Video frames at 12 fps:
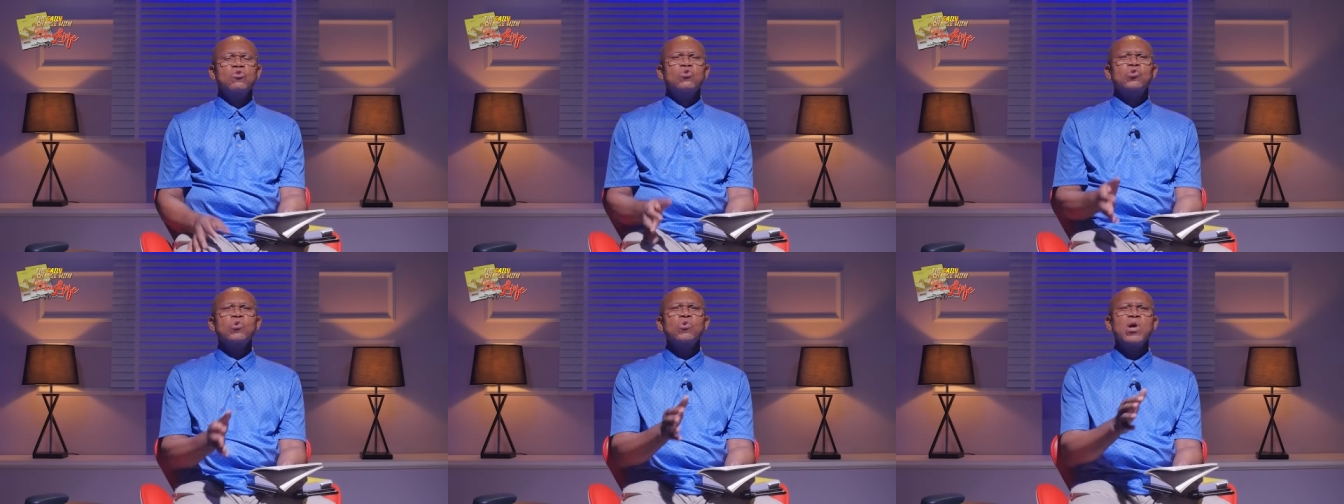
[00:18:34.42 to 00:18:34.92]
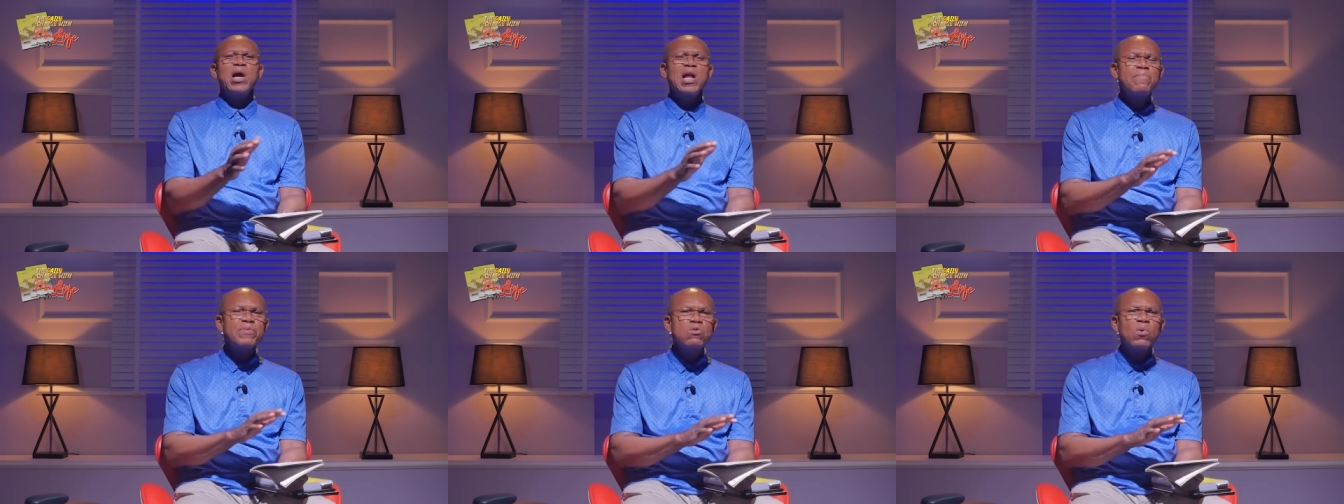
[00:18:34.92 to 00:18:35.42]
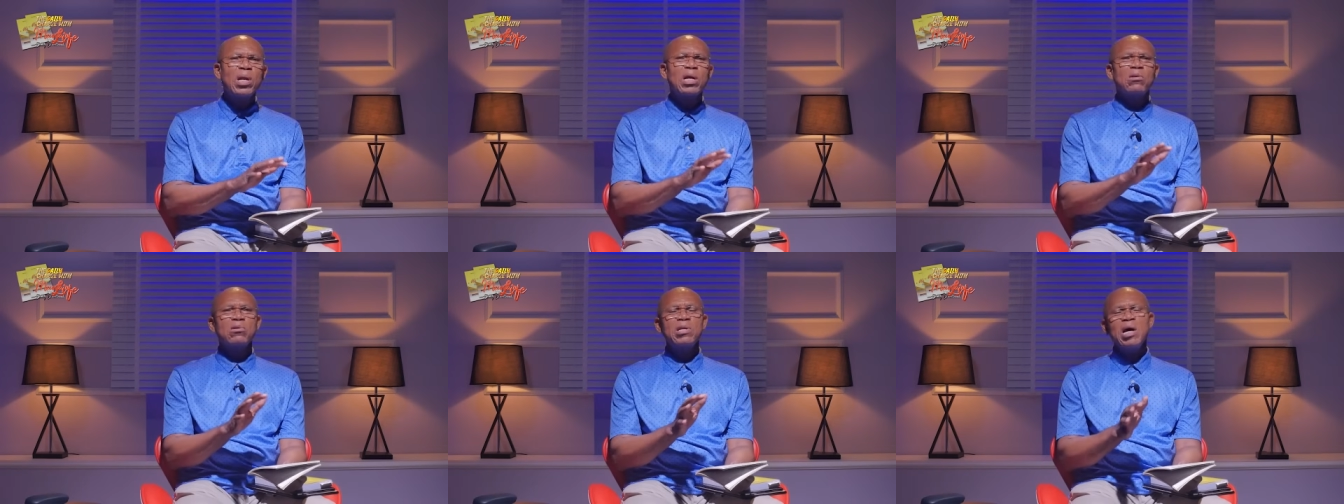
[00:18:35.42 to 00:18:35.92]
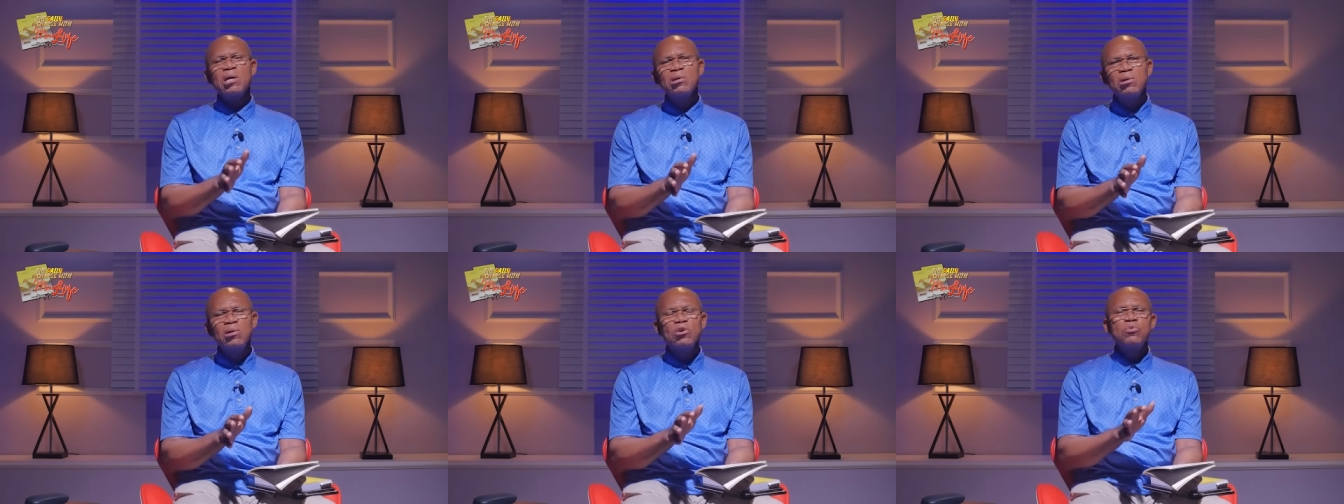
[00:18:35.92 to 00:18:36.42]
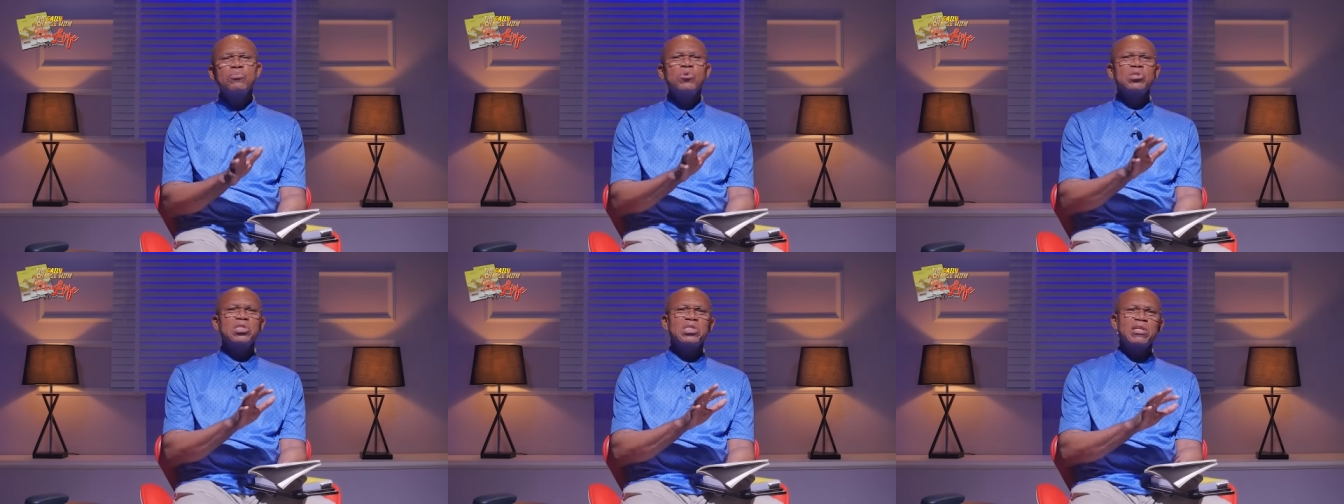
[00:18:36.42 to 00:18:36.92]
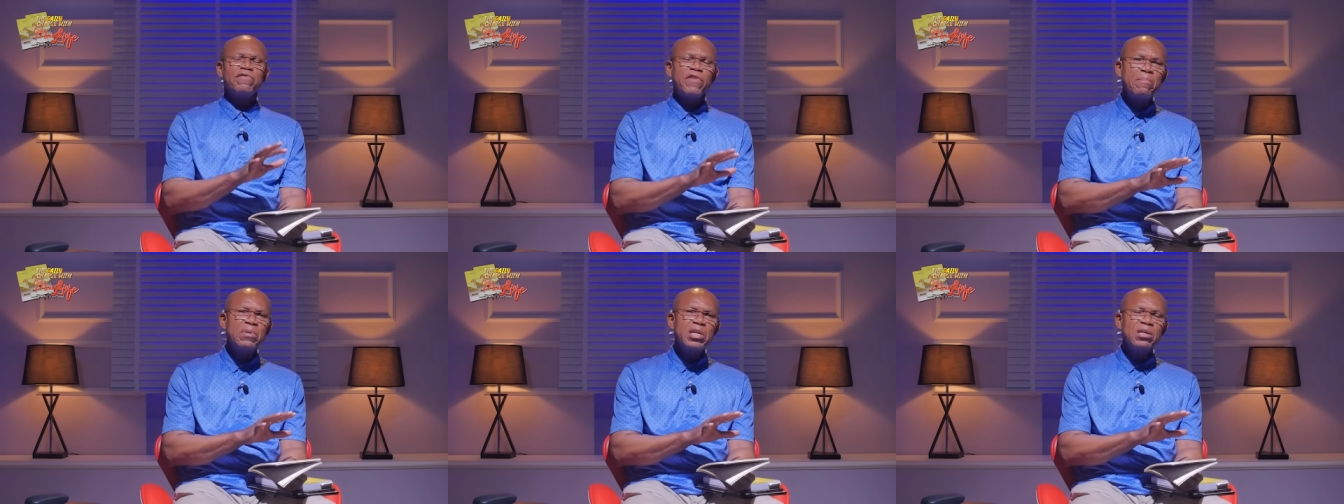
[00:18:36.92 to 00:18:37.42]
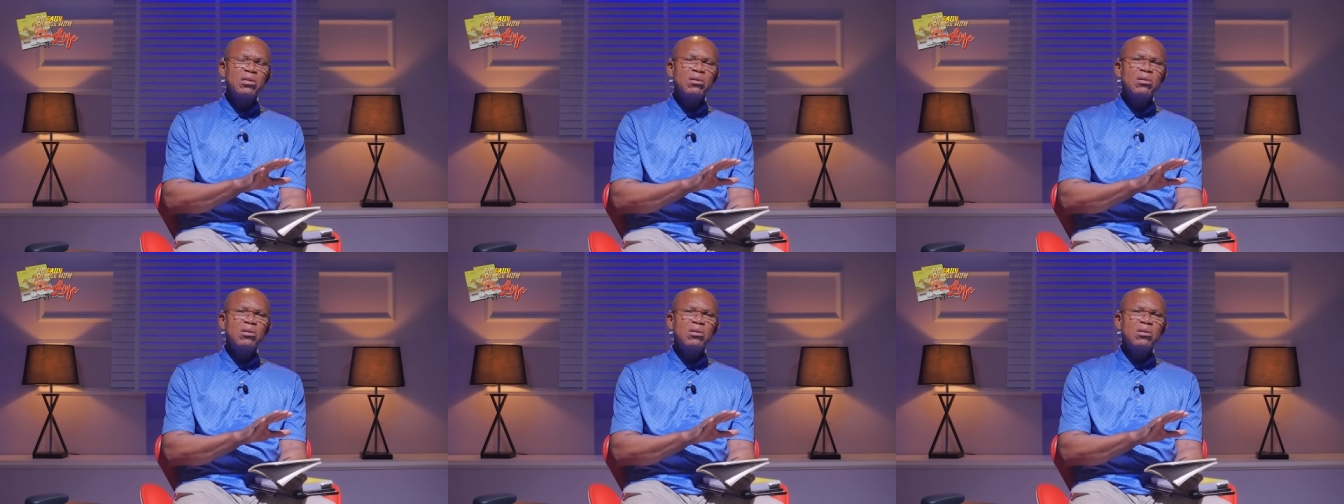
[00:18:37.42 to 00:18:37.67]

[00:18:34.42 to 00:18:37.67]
So helping one another, both in the family,